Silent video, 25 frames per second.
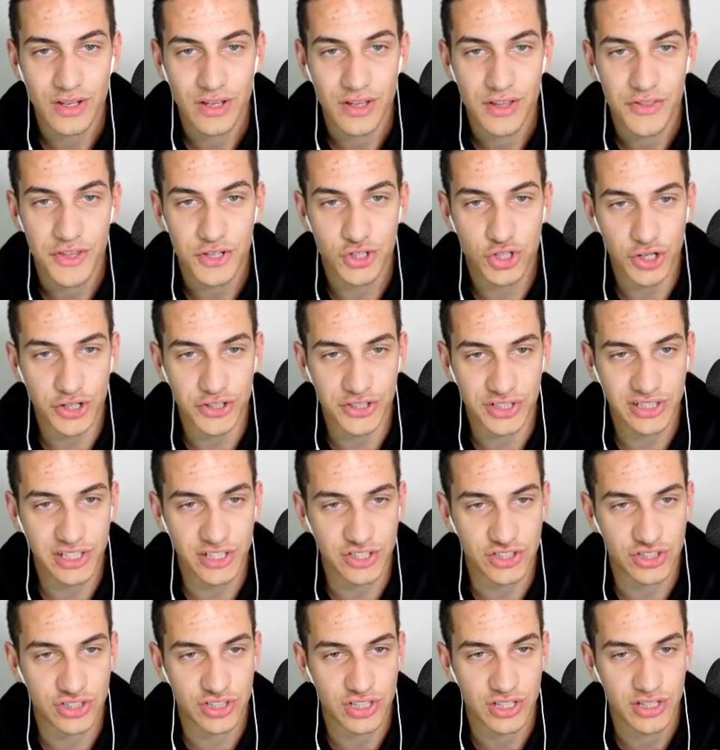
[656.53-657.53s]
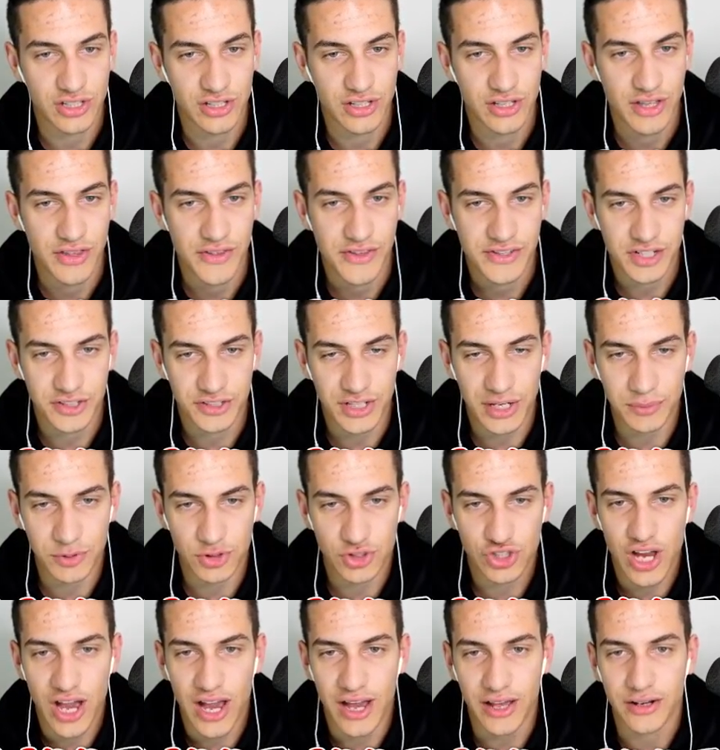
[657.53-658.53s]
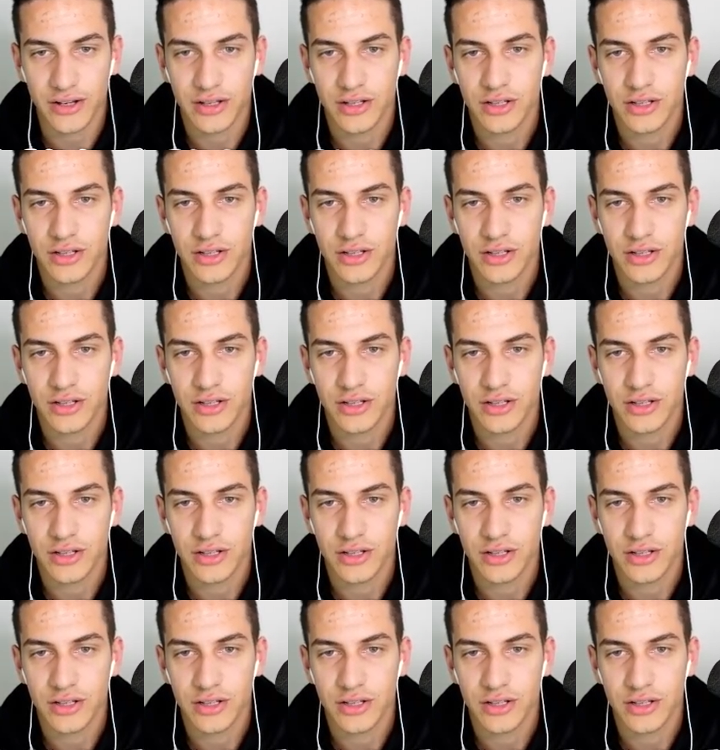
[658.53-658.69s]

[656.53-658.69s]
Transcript: The shark is glitched. It's our time to shine.